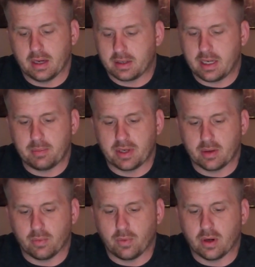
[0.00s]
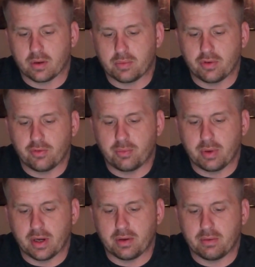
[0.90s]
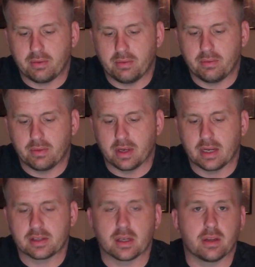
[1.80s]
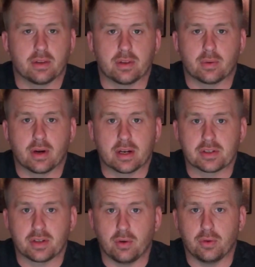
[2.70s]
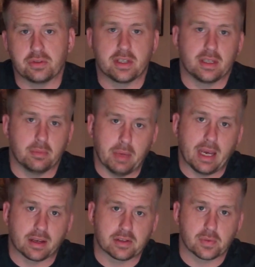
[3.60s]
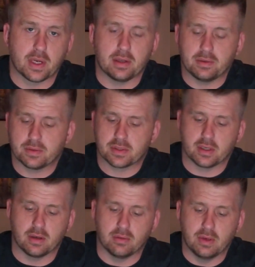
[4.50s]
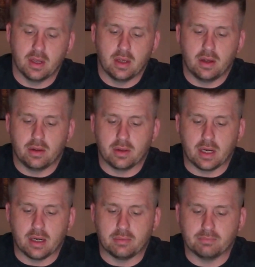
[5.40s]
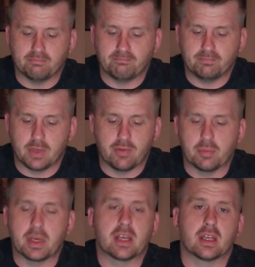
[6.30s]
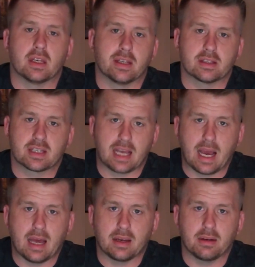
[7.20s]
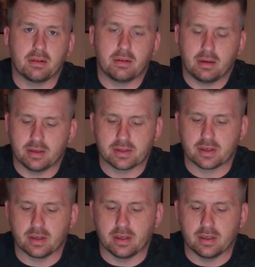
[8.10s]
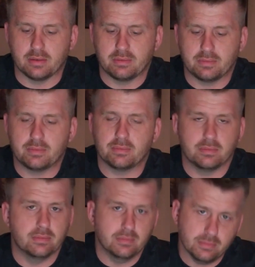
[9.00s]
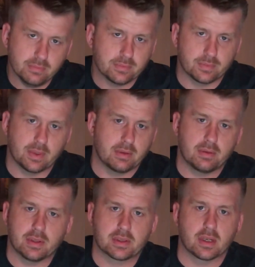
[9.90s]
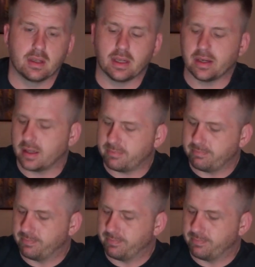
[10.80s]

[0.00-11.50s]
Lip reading: keeping it waterproof, but then I saw that there were actually holes in the bag as well. So even being condensed cotton, it's gonna light up.